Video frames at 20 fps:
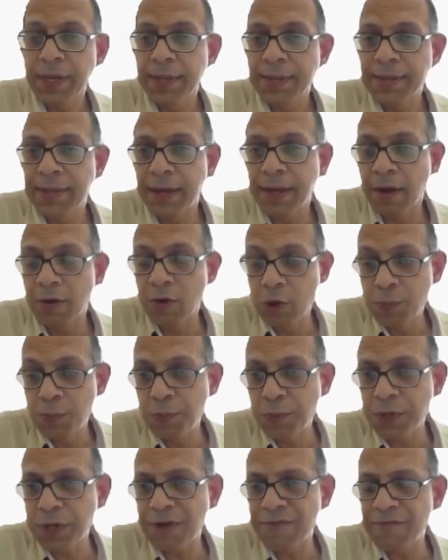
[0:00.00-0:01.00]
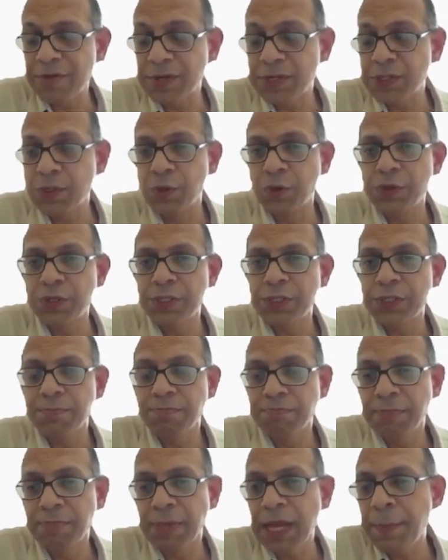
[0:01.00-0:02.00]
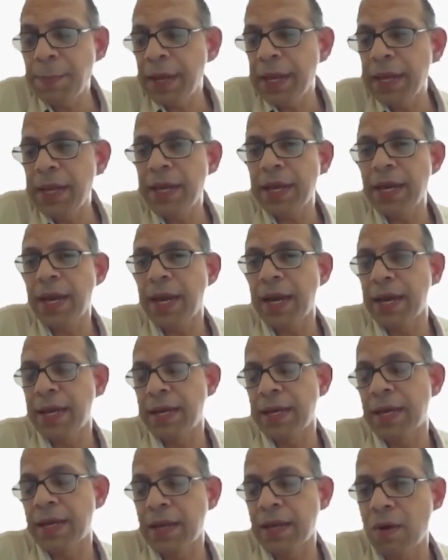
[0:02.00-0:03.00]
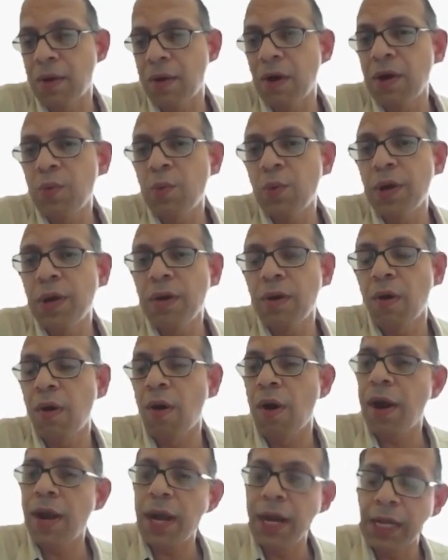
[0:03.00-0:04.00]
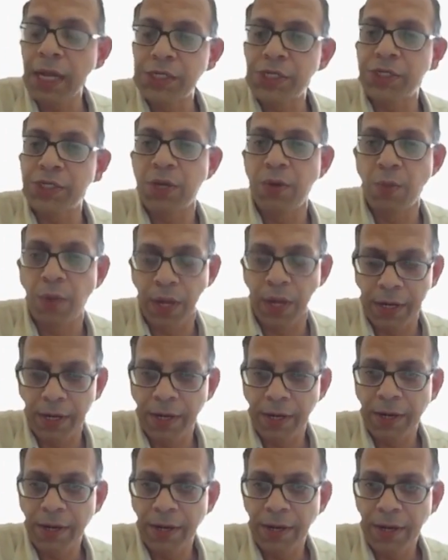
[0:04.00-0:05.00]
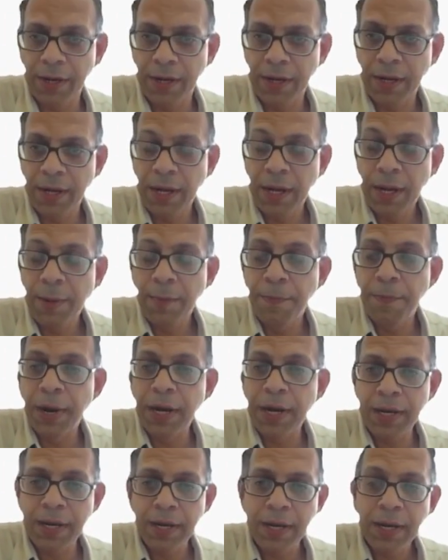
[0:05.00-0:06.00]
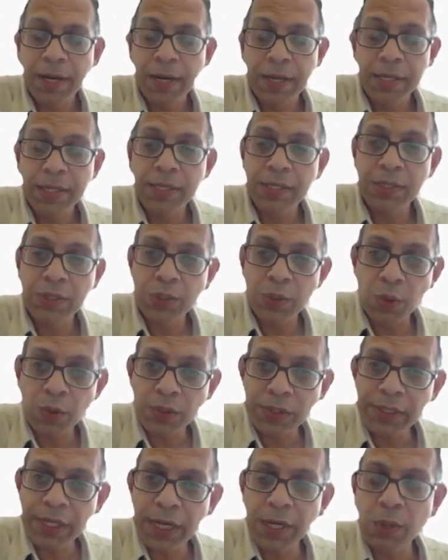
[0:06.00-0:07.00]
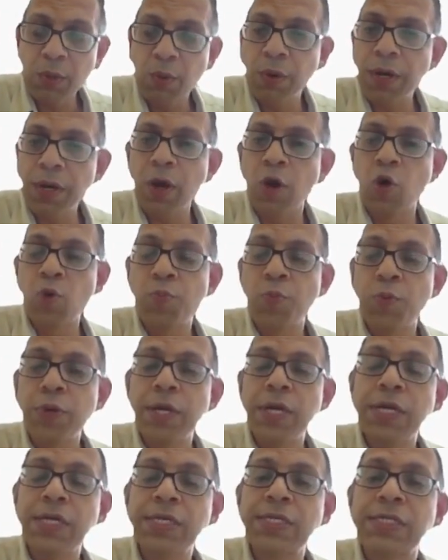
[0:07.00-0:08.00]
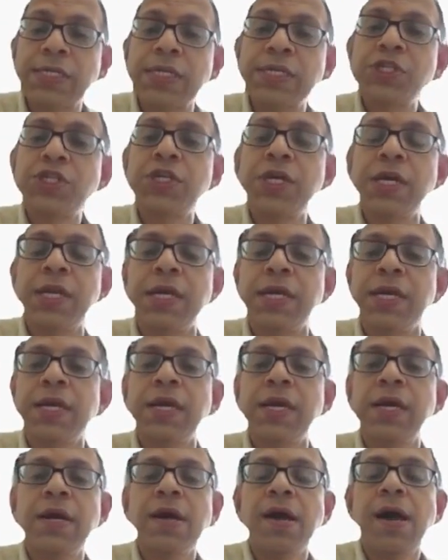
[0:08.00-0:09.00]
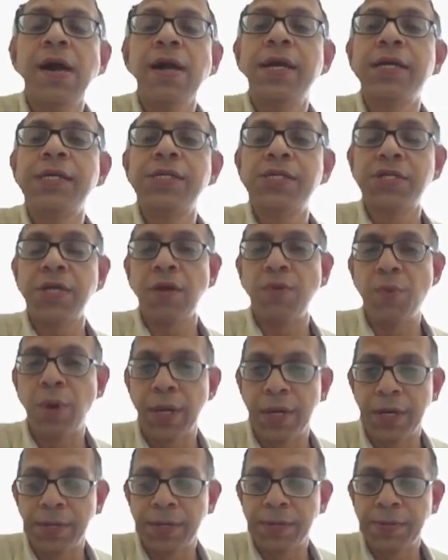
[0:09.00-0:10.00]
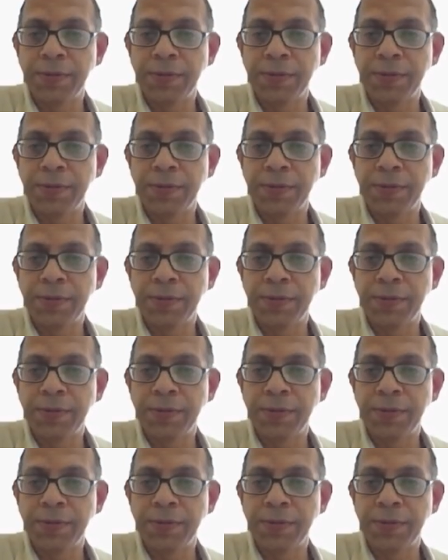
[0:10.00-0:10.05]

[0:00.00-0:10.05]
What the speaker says: the output of the source may be an analog one or a digital one, but the source encoder output is essentially a digital one,